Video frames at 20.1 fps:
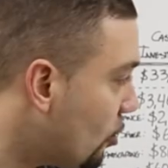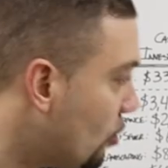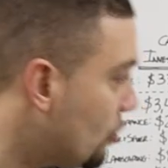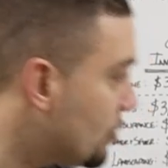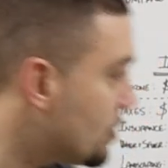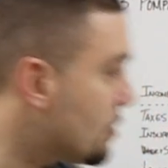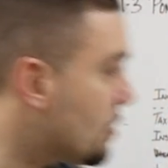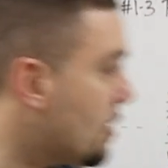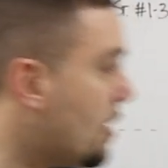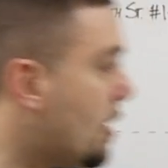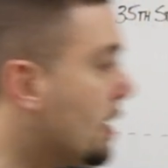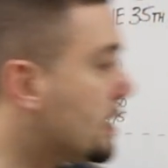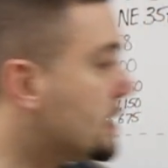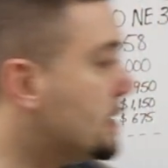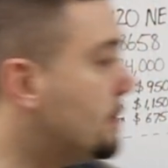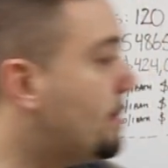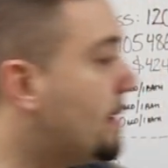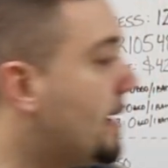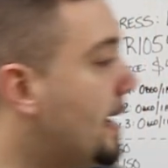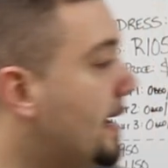owner
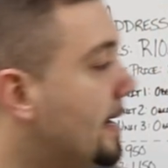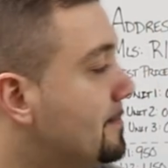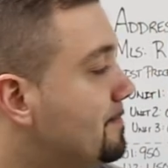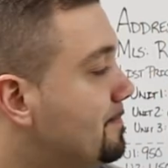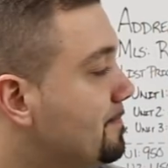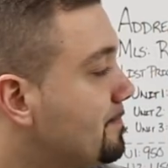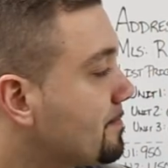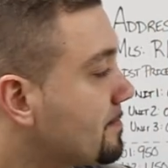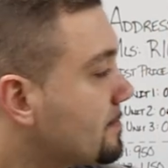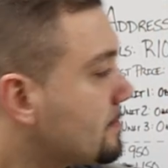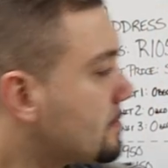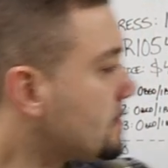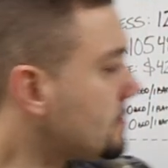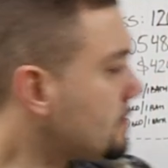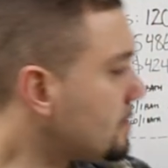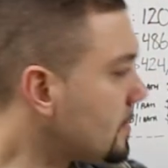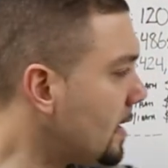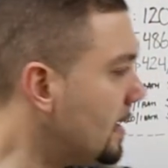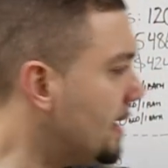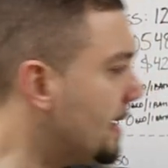occupied.
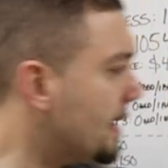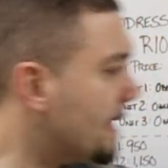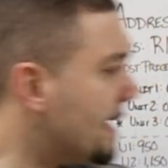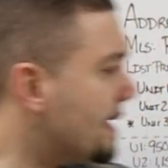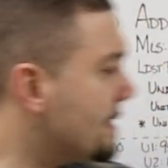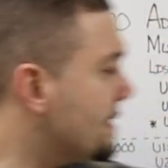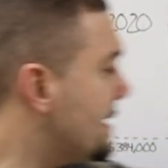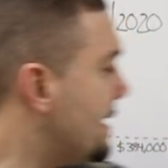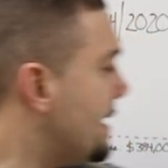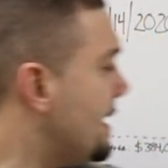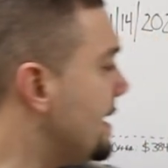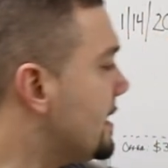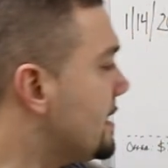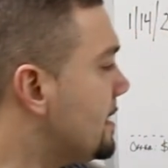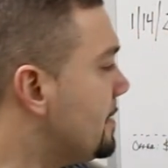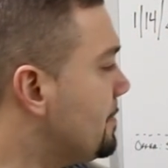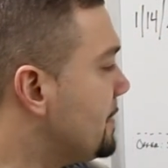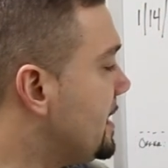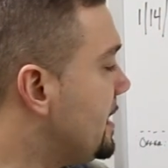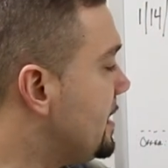Again, the
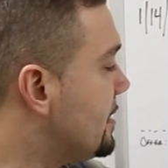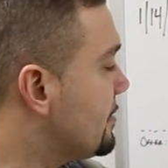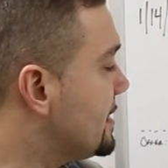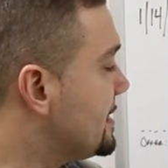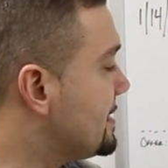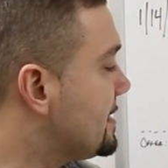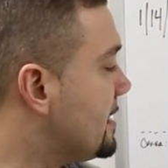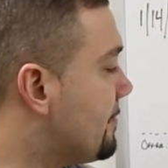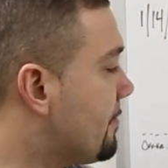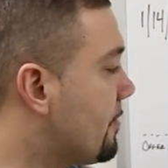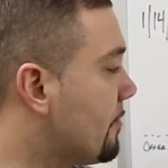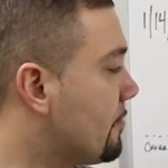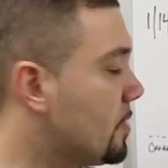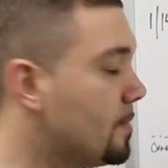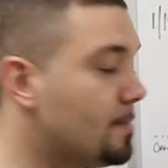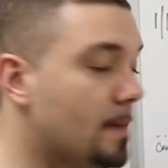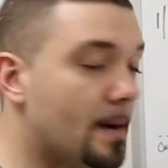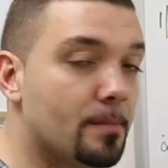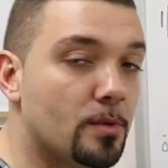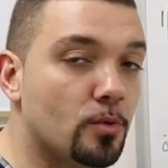income here is different.
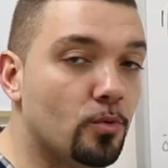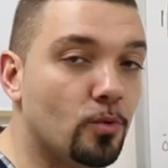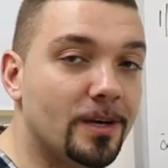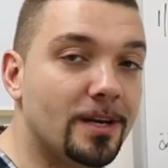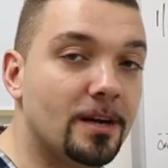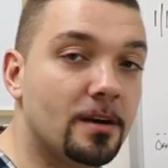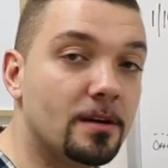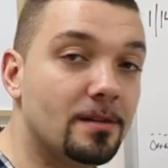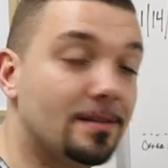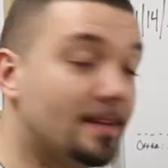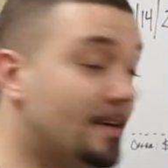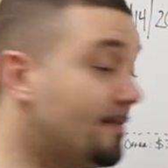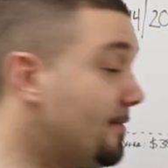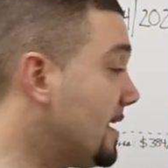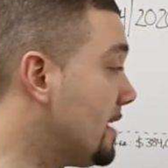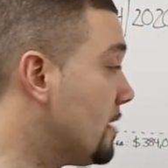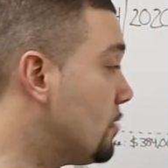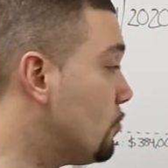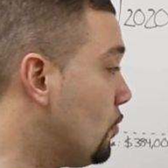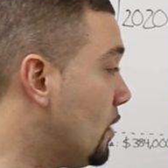Remember, we are
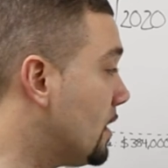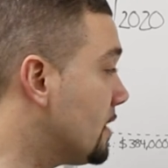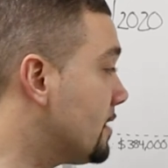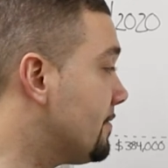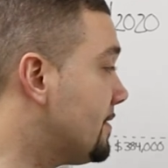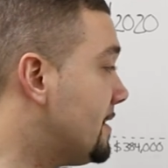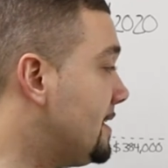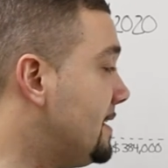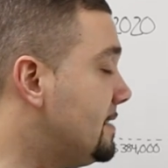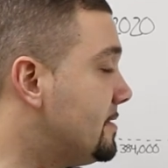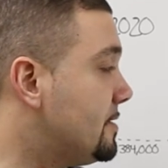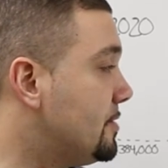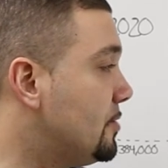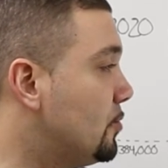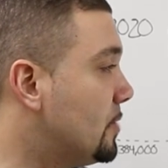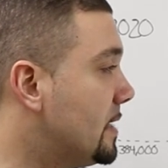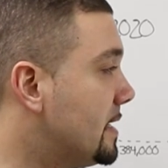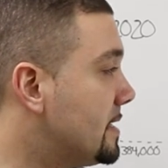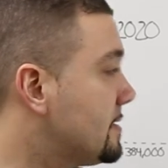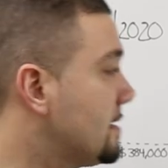living in one of these
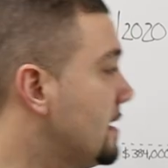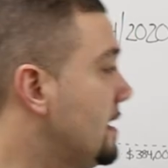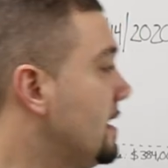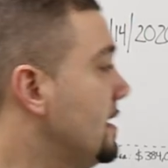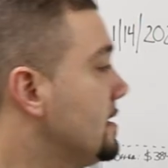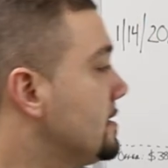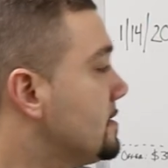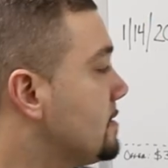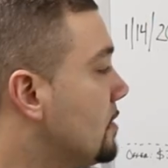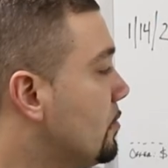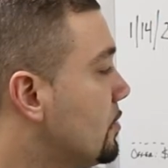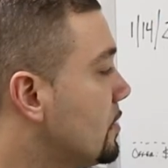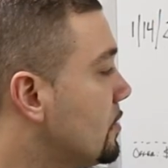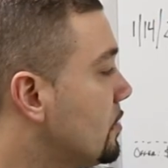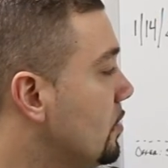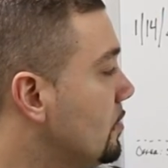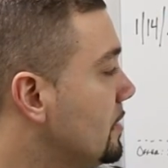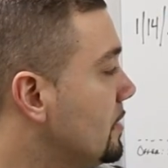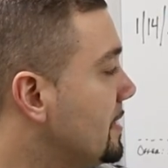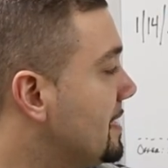units, so
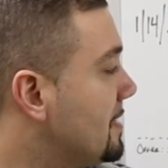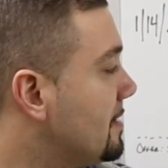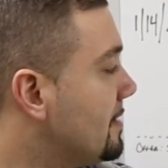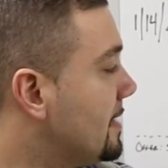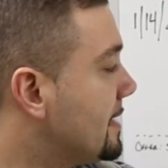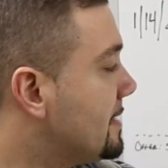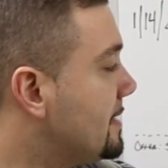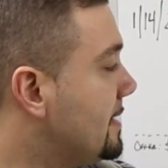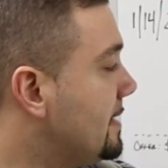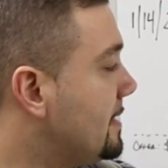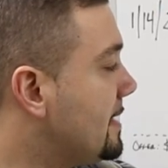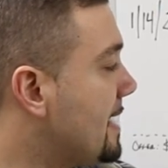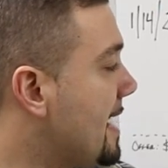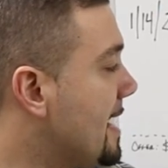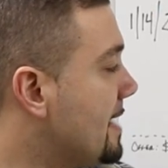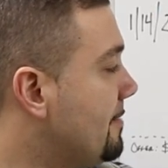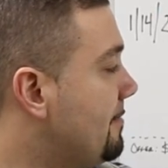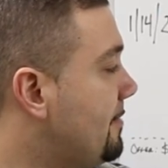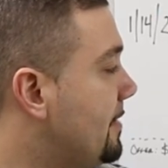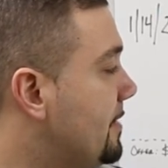we're only collecting
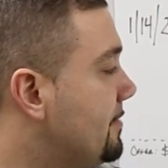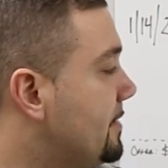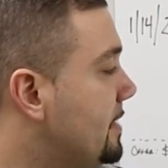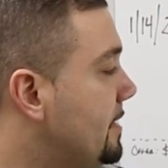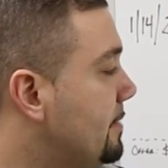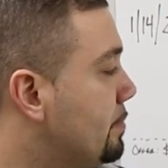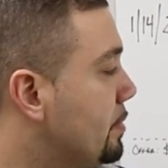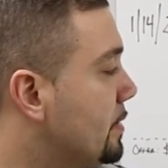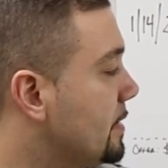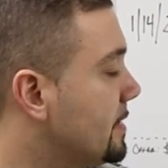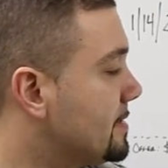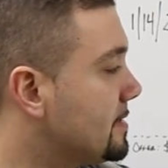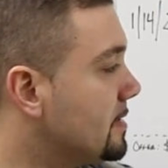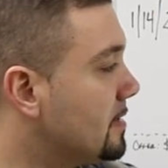950 plus